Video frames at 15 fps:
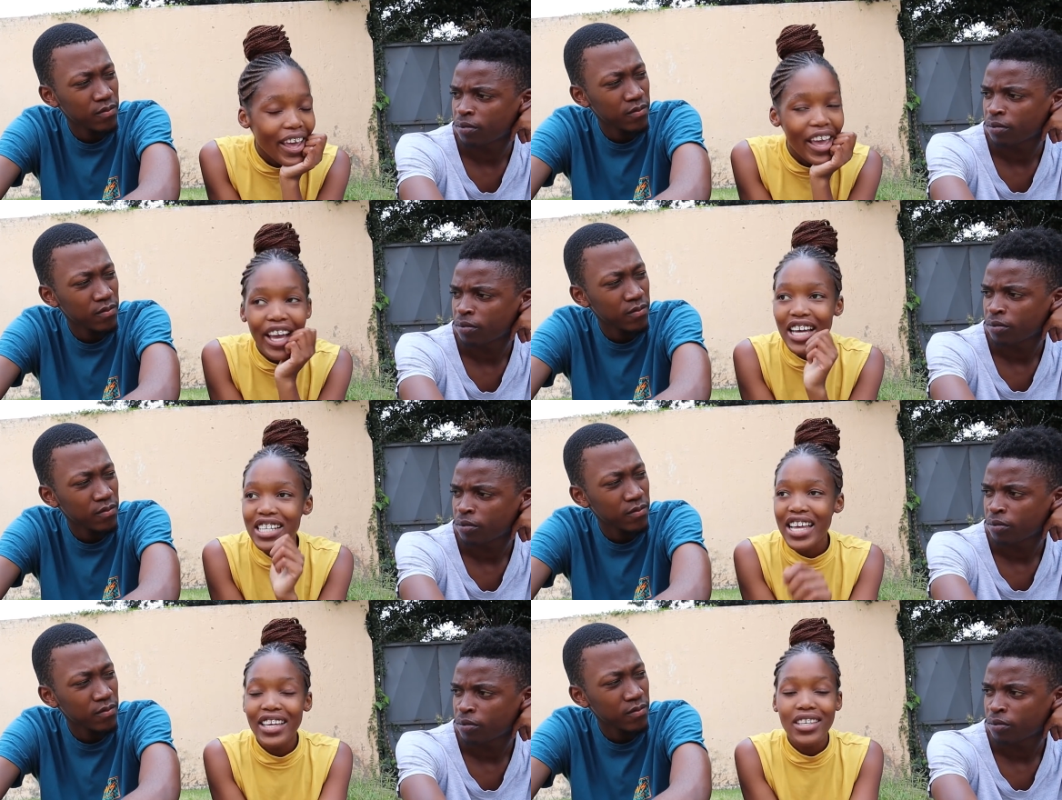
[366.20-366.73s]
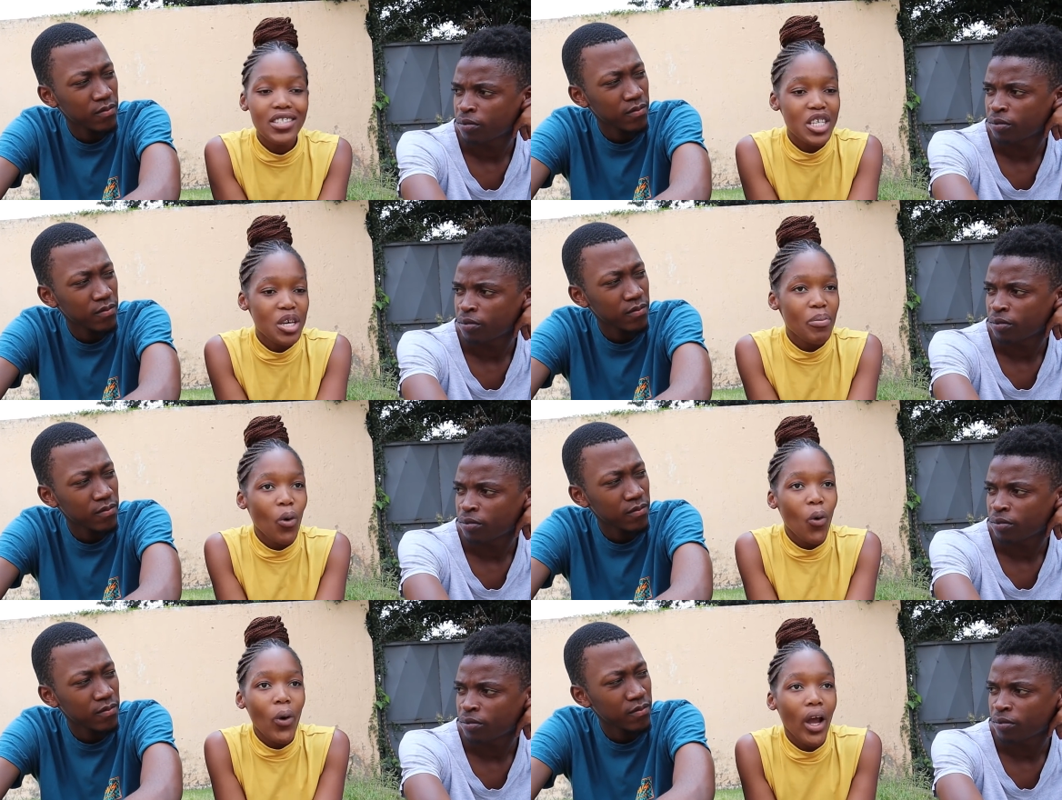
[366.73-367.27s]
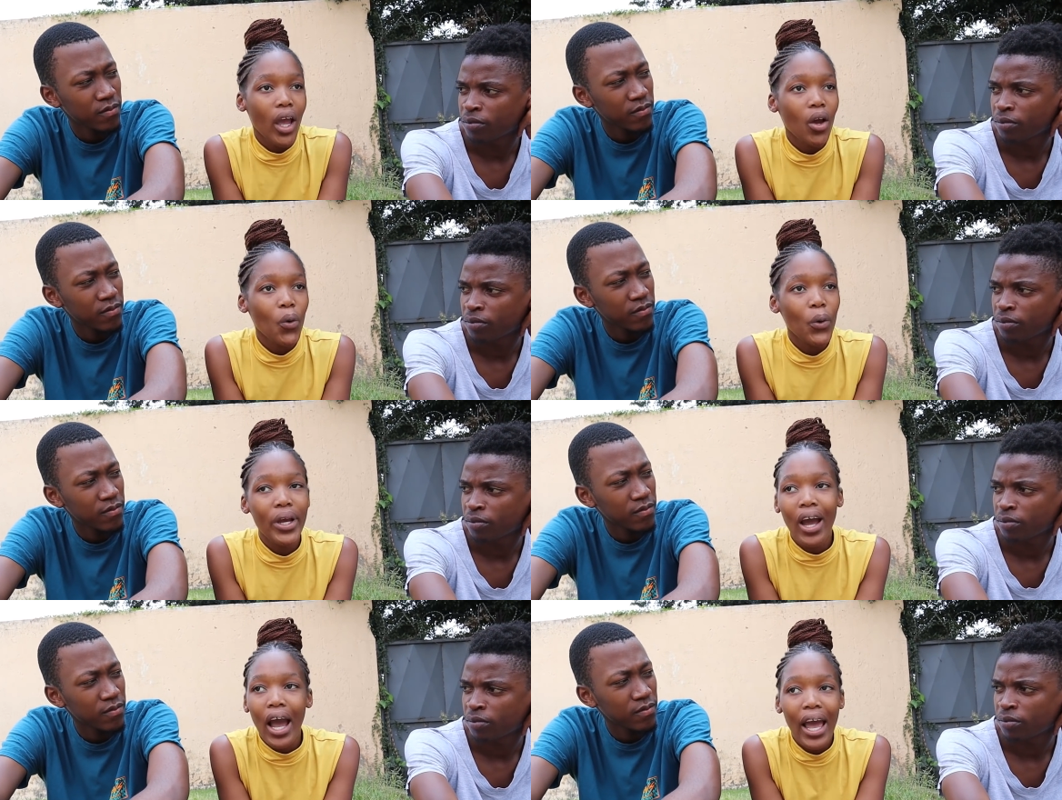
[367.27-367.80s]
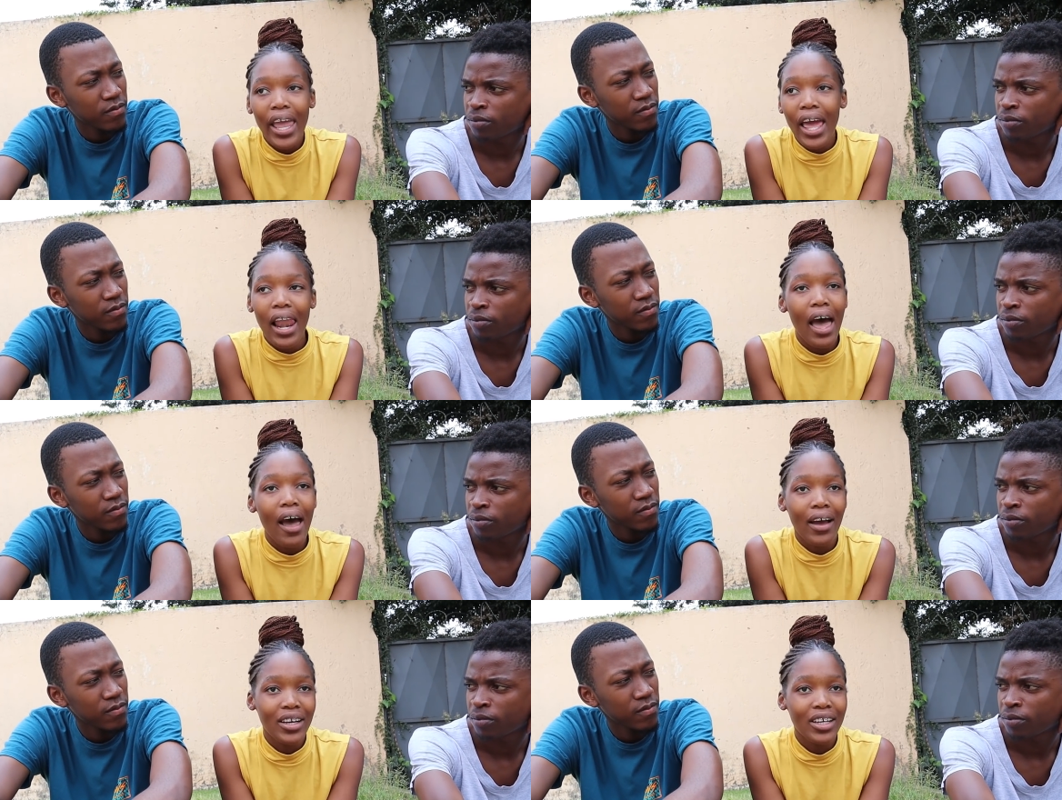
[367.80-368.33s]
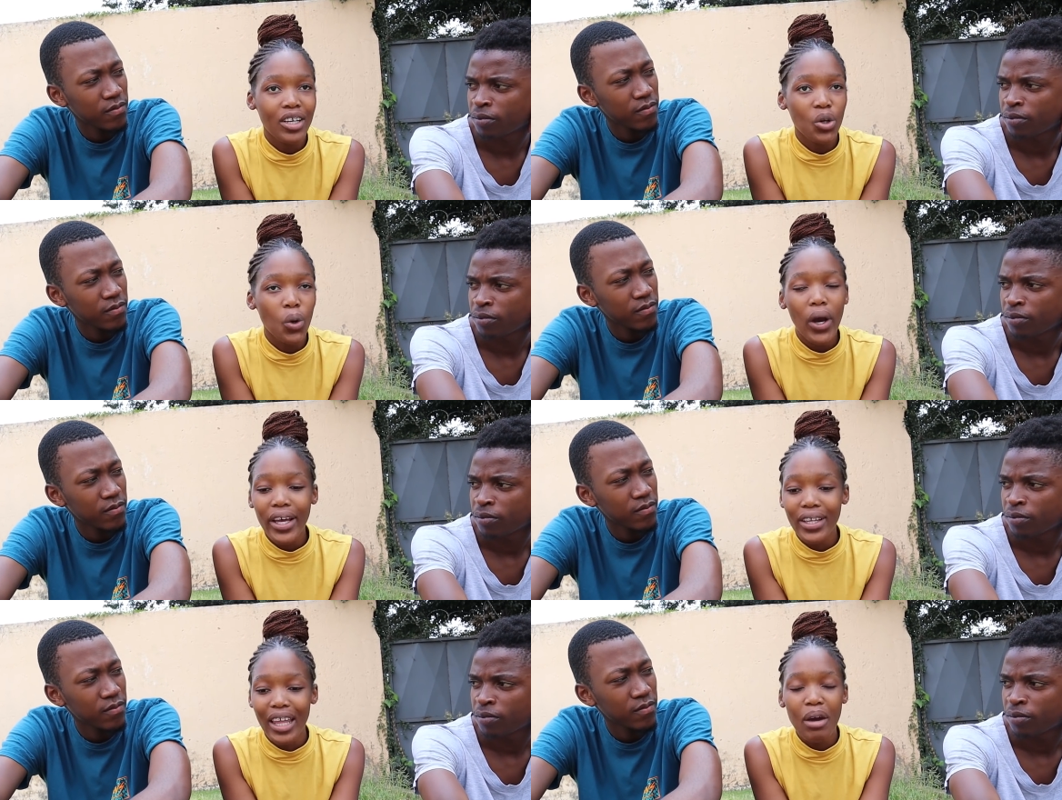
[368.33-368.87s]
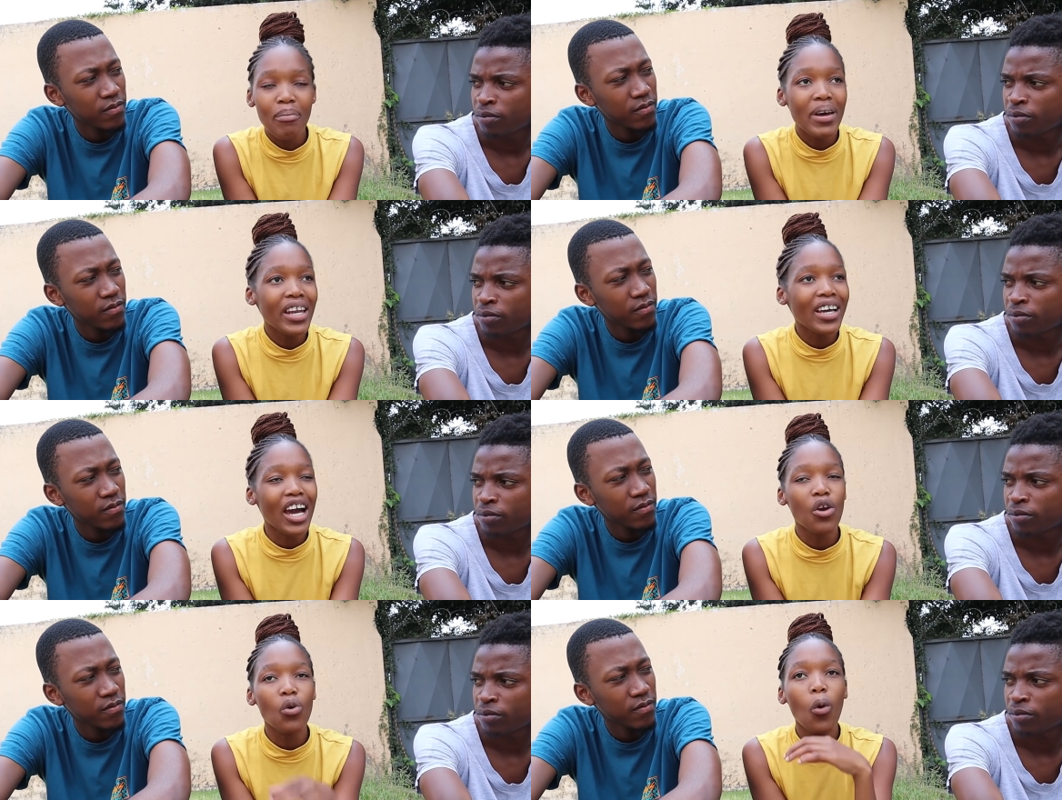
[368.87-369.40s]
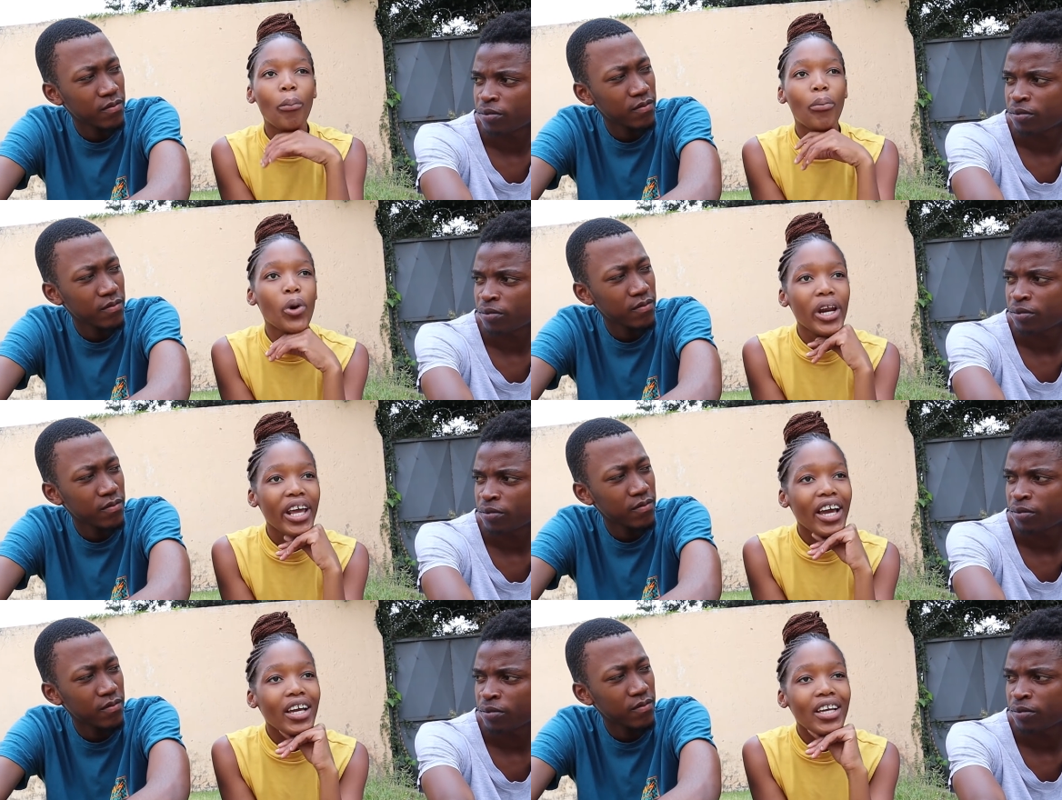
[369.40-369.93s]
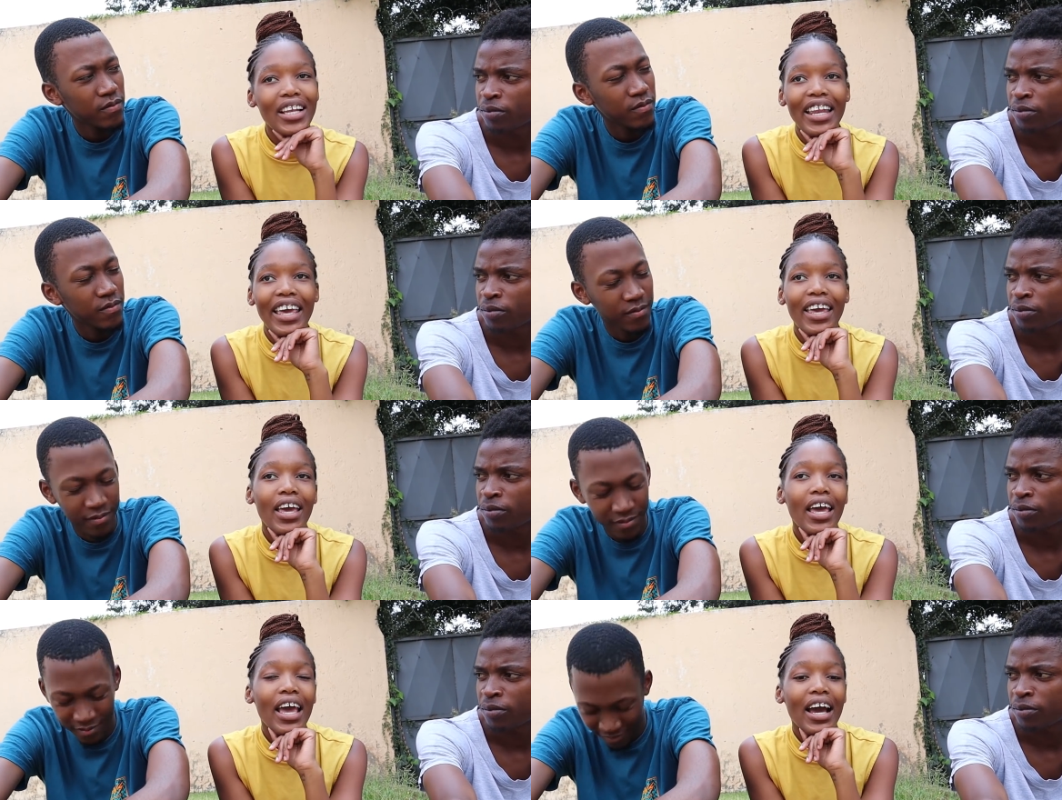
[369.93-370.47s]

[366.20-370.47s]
Speaker 1: Hey guys, I get save gore go ira ya lang gore diamond ka re o boregile